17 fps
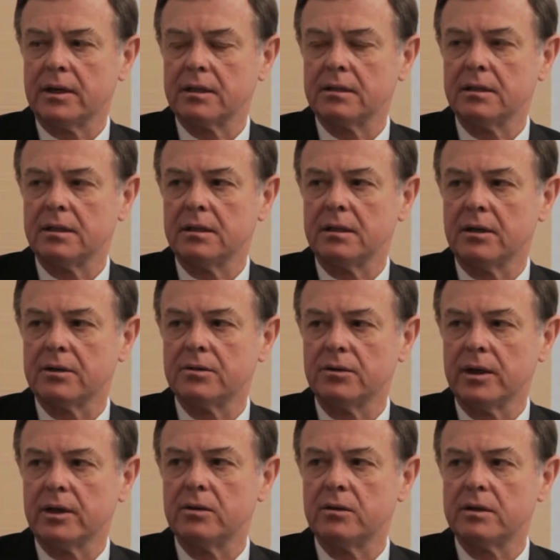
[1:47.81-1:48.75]
That, you know, it's
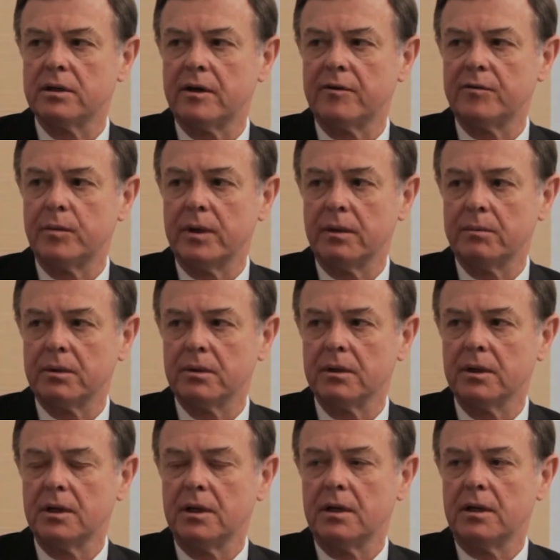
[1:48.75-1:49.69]
really good to have people